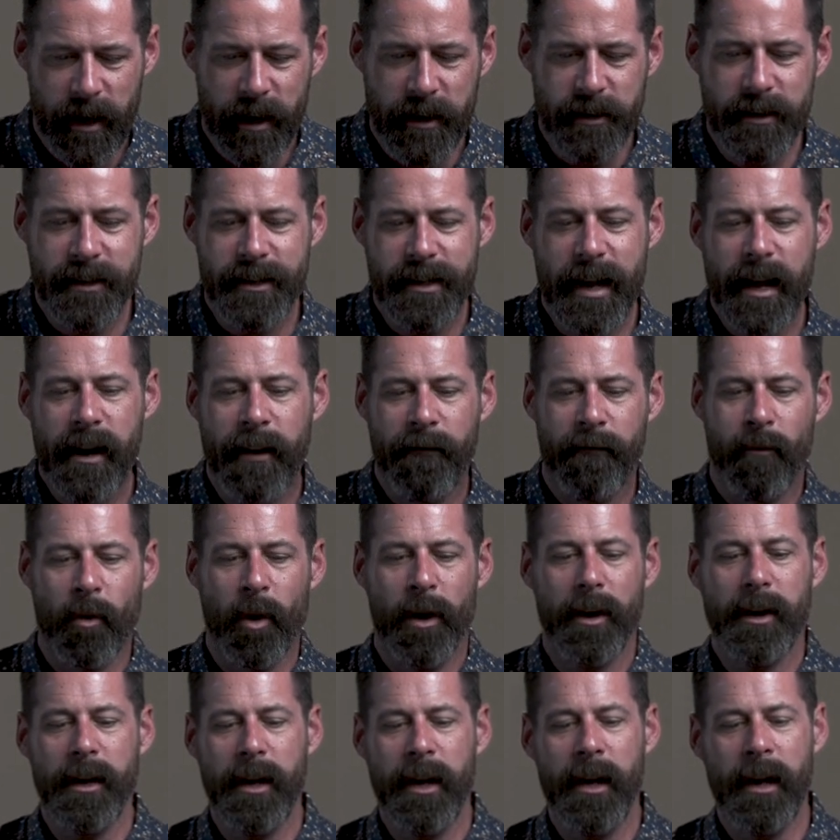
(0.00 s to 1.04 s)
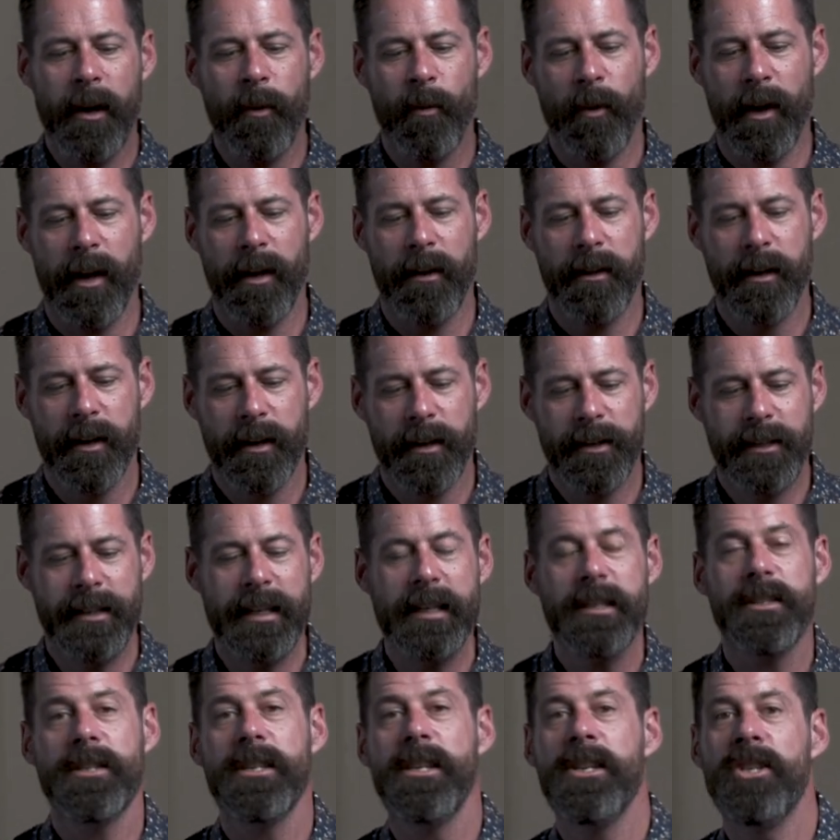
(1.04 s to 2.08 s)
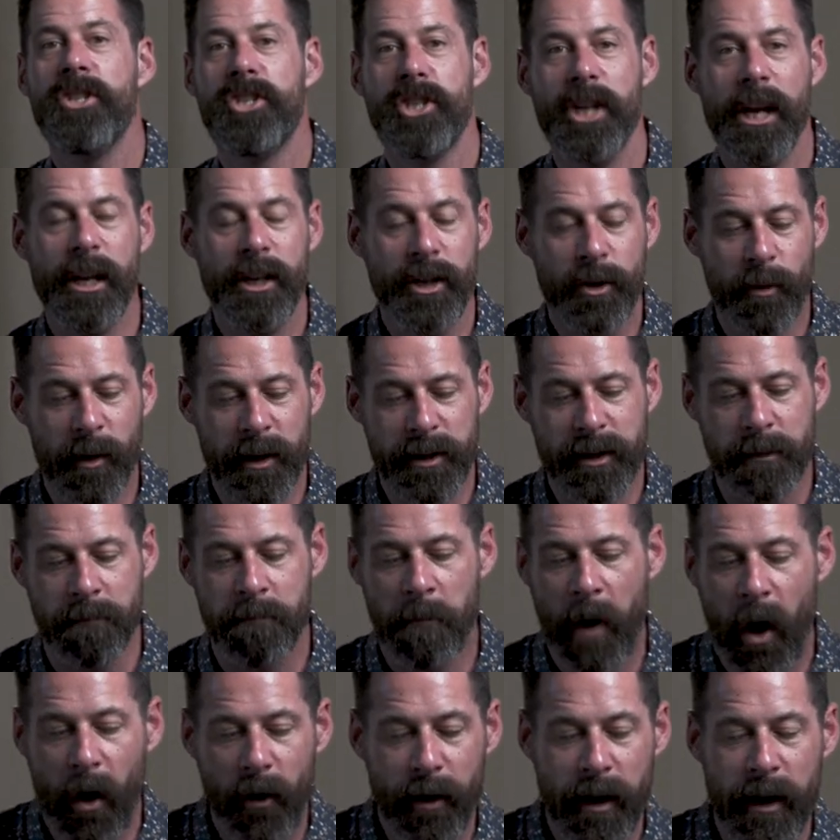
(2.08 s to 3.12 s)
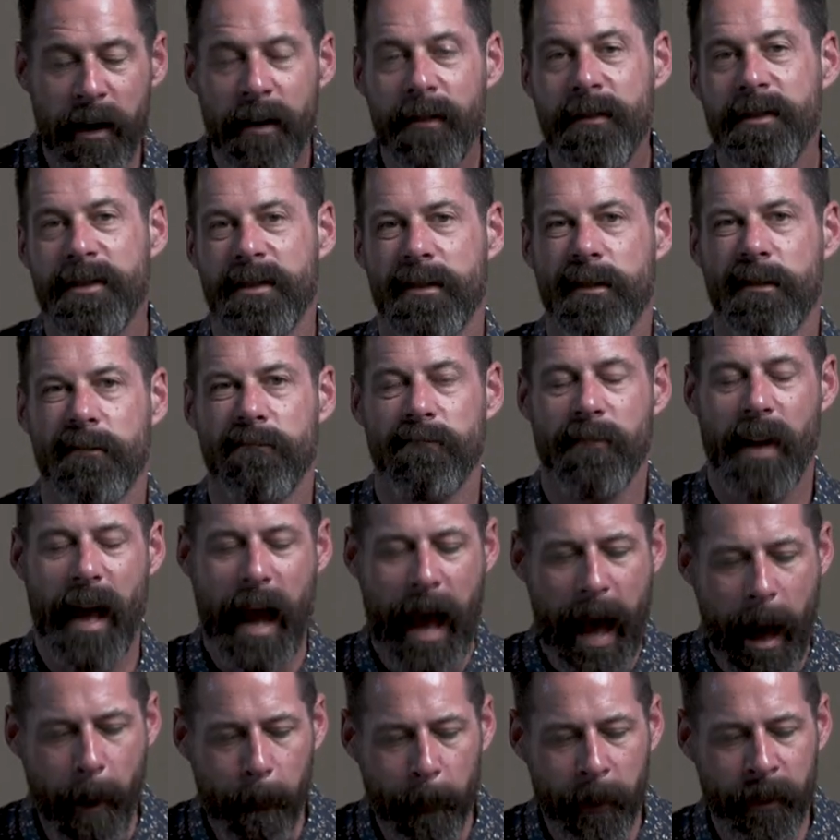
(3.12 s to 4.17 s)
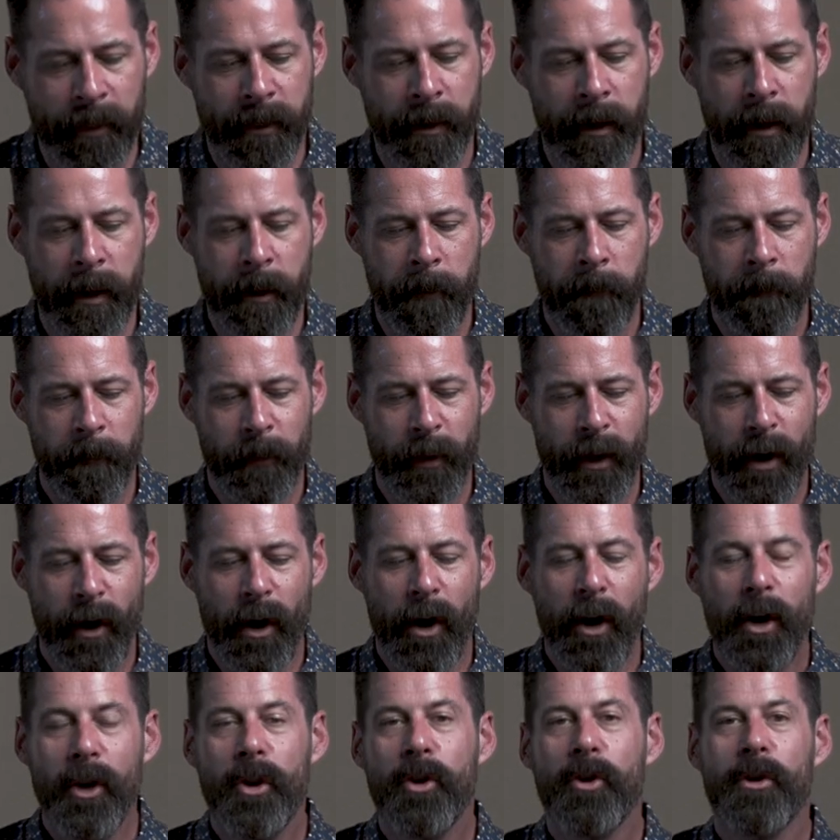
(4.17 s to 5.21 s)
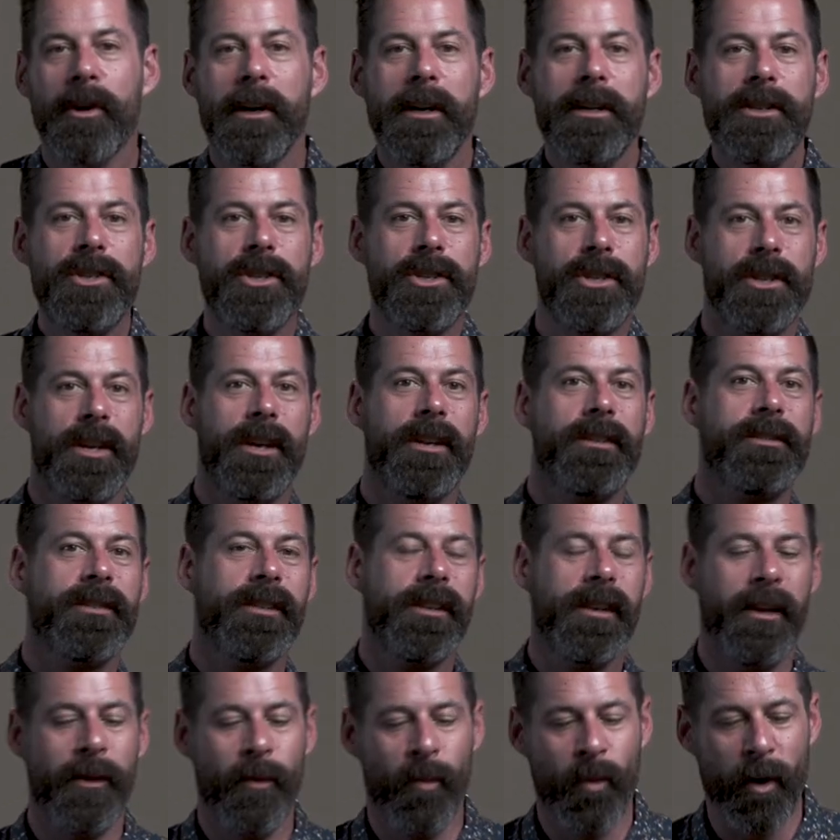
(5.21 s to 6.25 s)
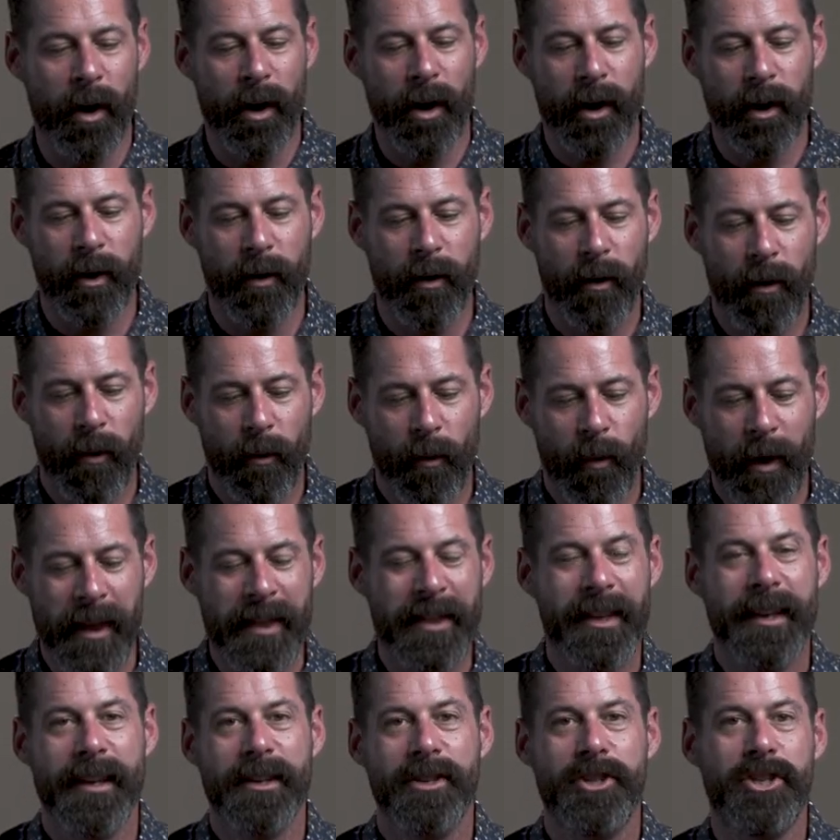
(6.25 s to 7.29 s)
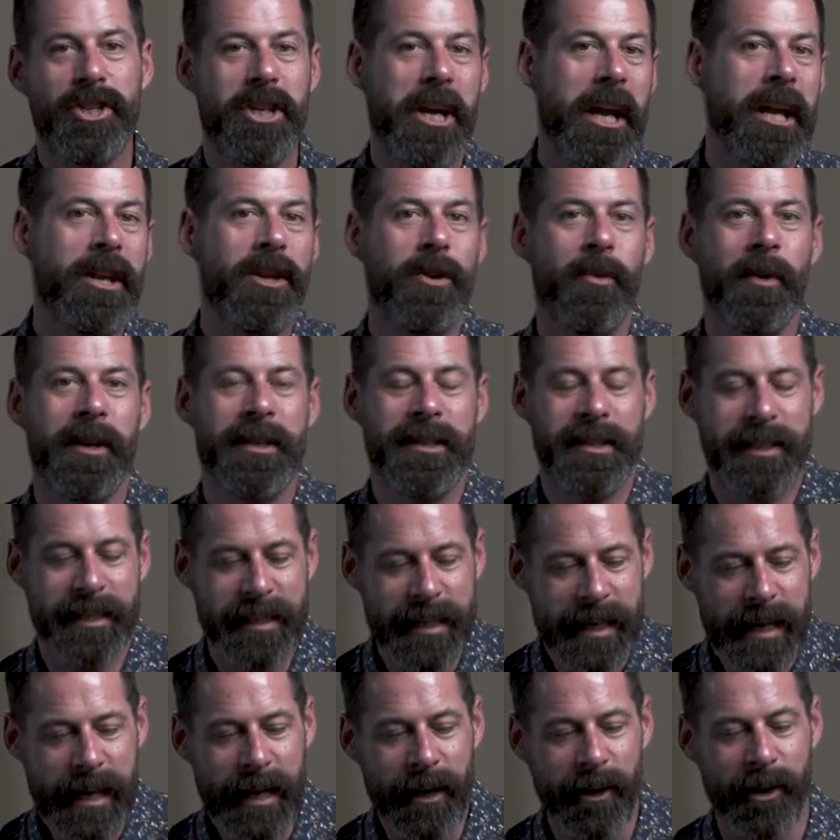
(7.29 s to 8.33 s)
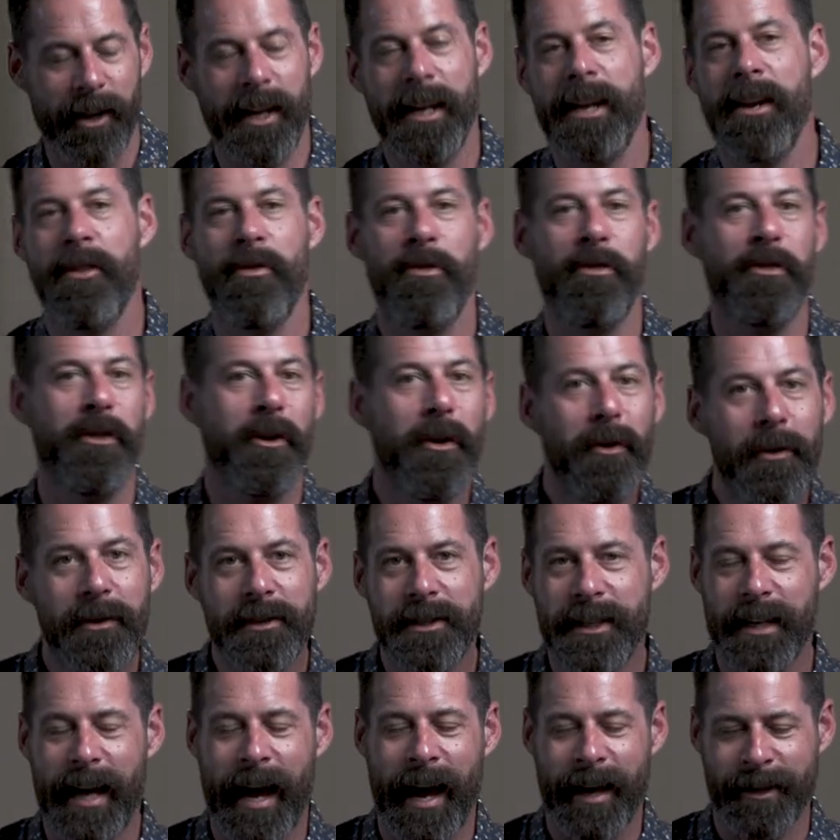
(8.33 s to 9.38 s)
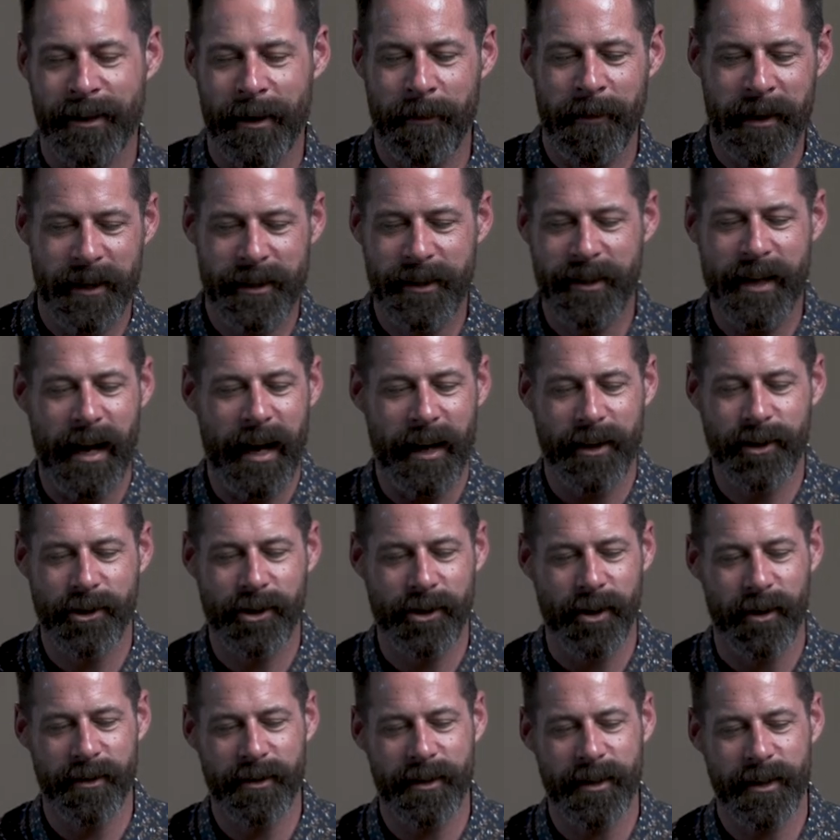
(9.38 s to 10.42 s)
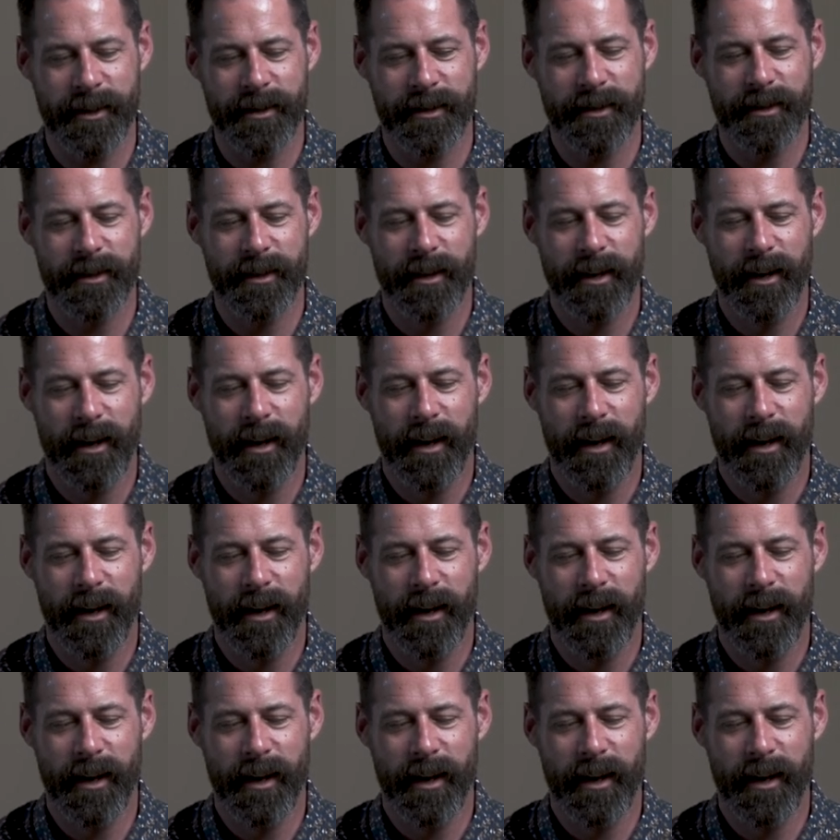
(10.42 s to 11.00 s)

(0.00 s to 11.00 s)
Instead of working with disingenuous motives and apathy, Christians can work with genuine zeal and enthusiasm, this text shows us.